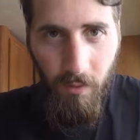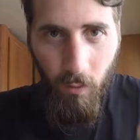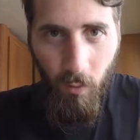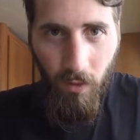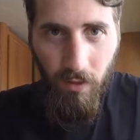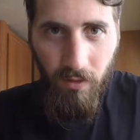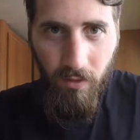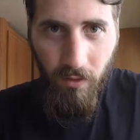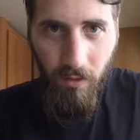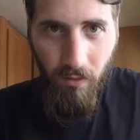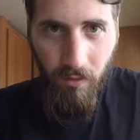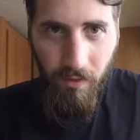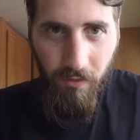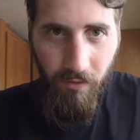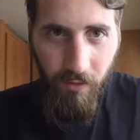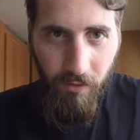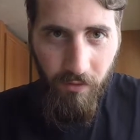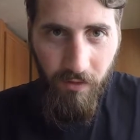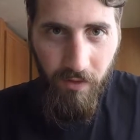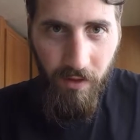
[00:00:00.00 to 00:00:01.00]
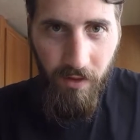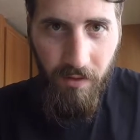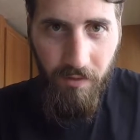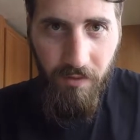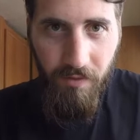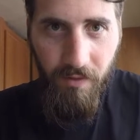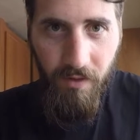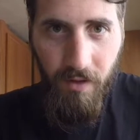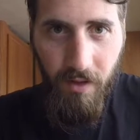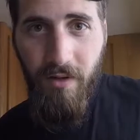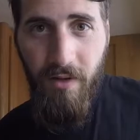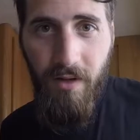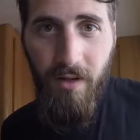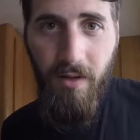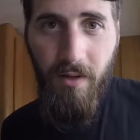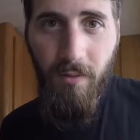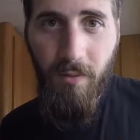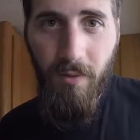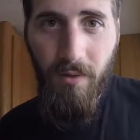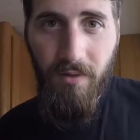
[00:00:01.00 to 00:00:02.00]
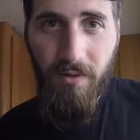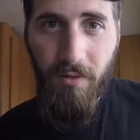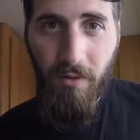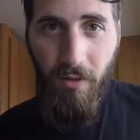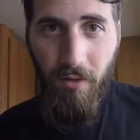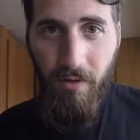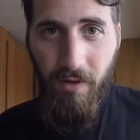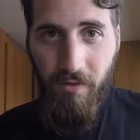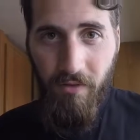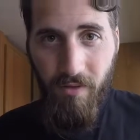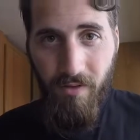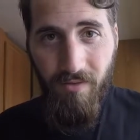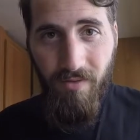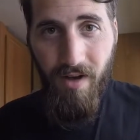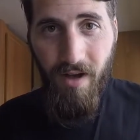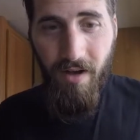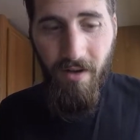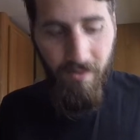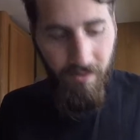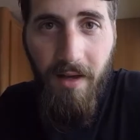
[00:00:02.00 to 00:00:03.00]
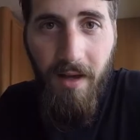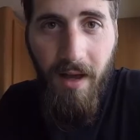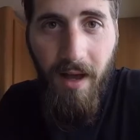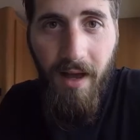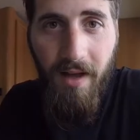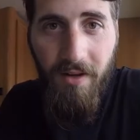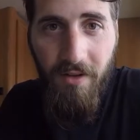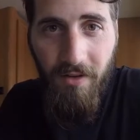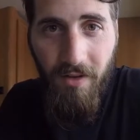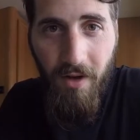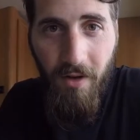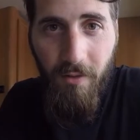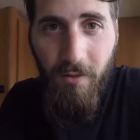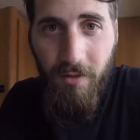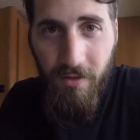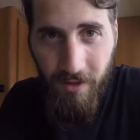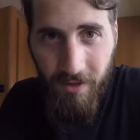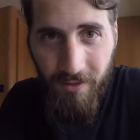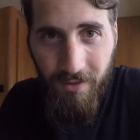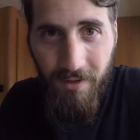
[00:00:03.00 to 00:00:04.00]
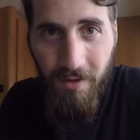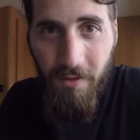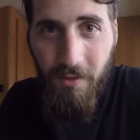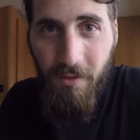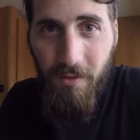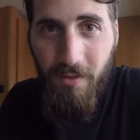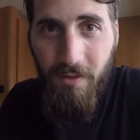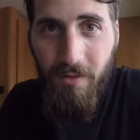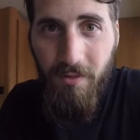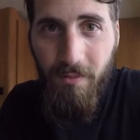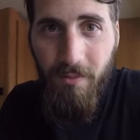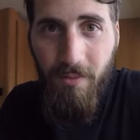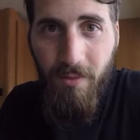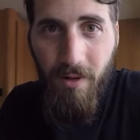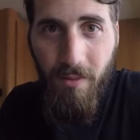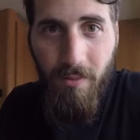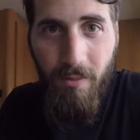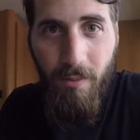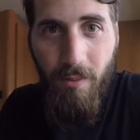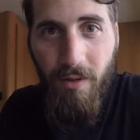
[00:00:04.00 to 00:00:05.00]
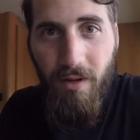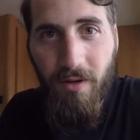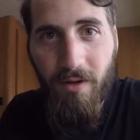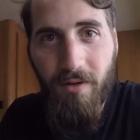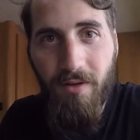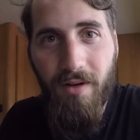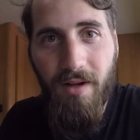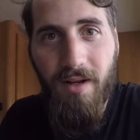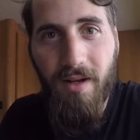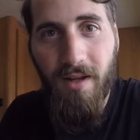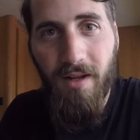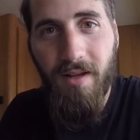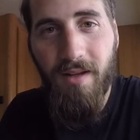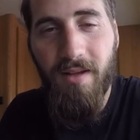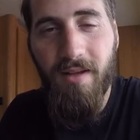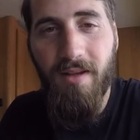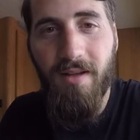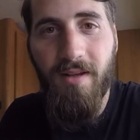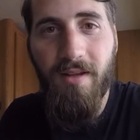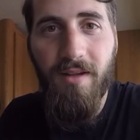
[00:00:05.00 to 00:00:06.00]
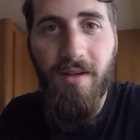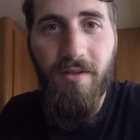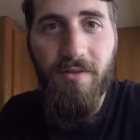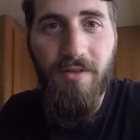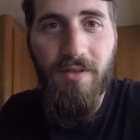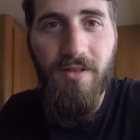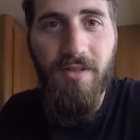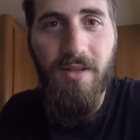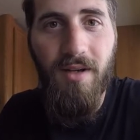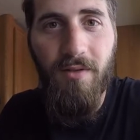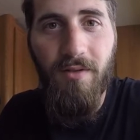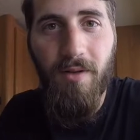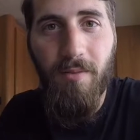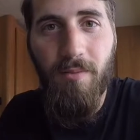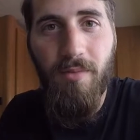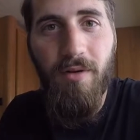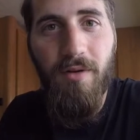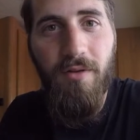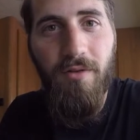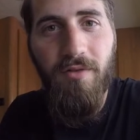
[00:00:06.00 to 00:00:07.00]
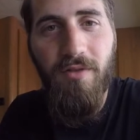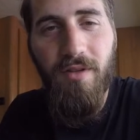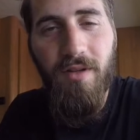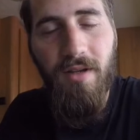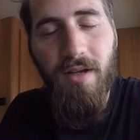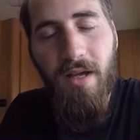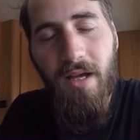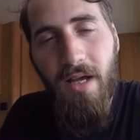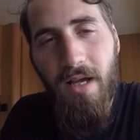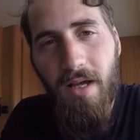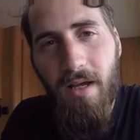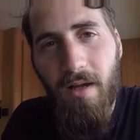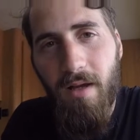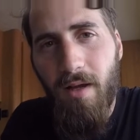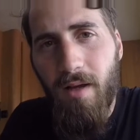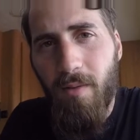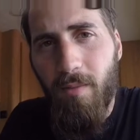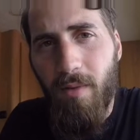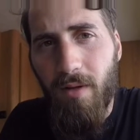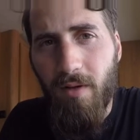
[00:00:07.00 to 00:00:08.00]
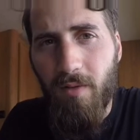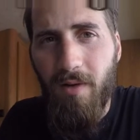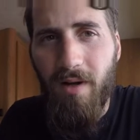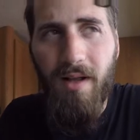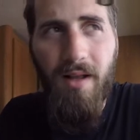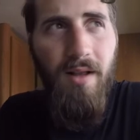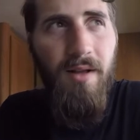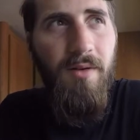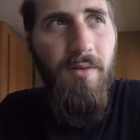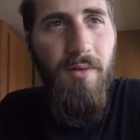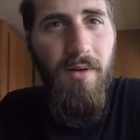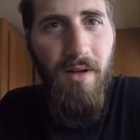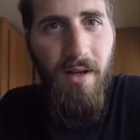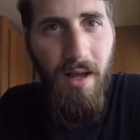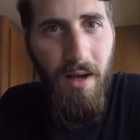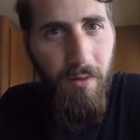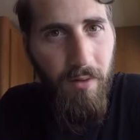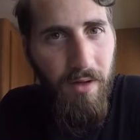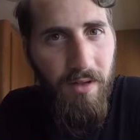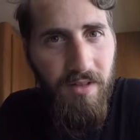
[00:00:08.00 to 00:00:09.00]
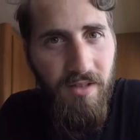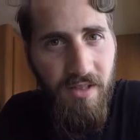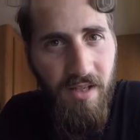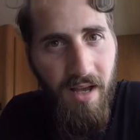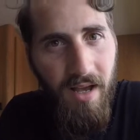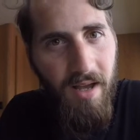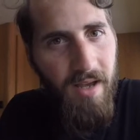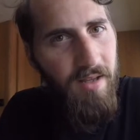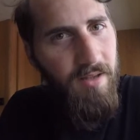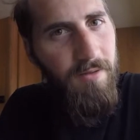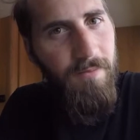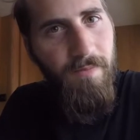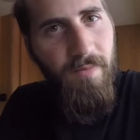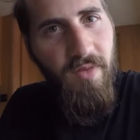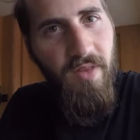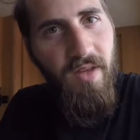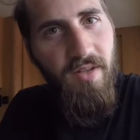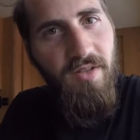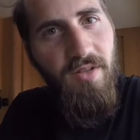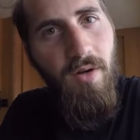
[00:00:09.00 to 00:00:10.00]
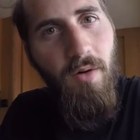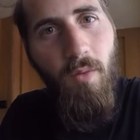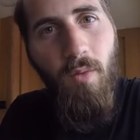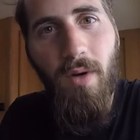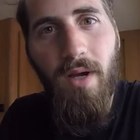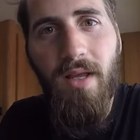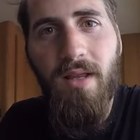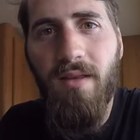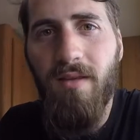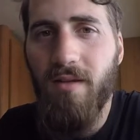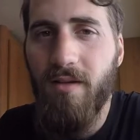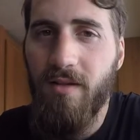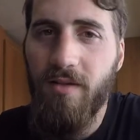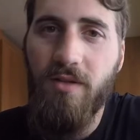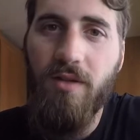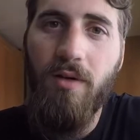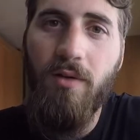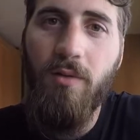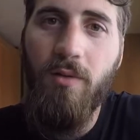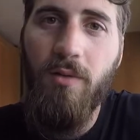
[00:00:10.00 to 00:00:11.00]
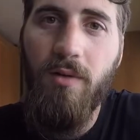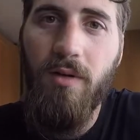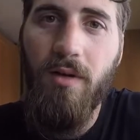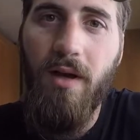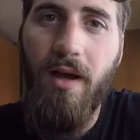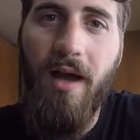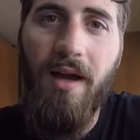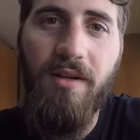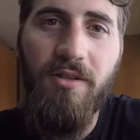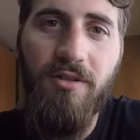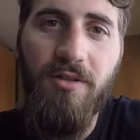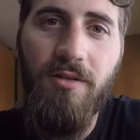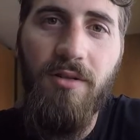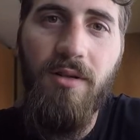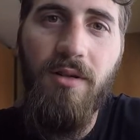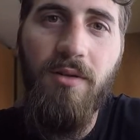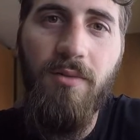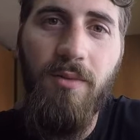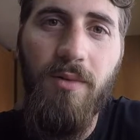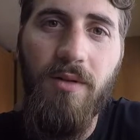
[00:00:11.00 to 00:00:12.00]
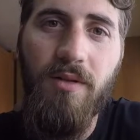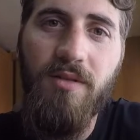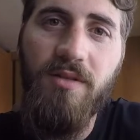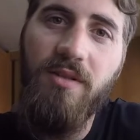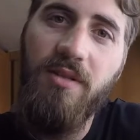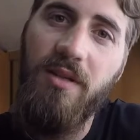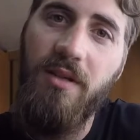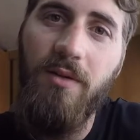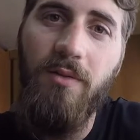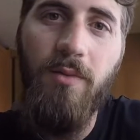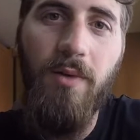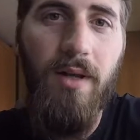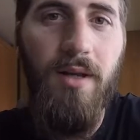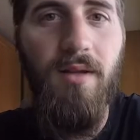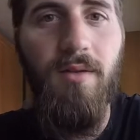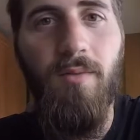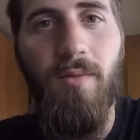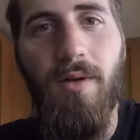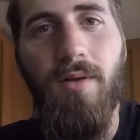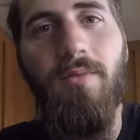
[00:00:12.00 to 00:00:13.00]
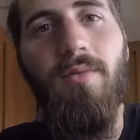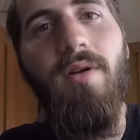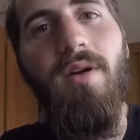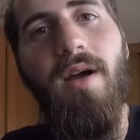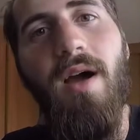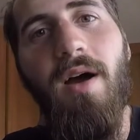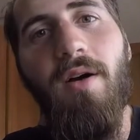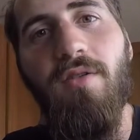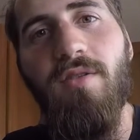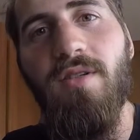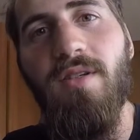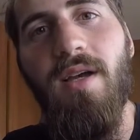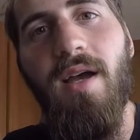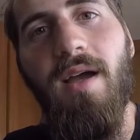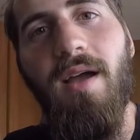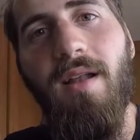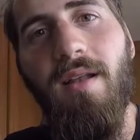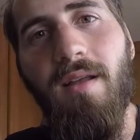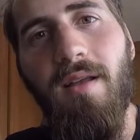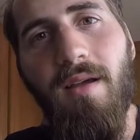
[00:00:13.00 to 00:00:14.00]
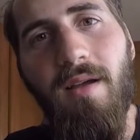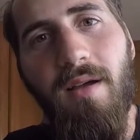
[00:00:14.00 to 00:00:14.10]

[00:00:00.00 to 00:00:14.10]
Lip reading: 1, 2, 3, 4, 5. 1, 2, 3, 4, 5. I don't know, you know probably already if the sound improved. But well, we're now inside, there's no wind, so actually we'll see when we are outside.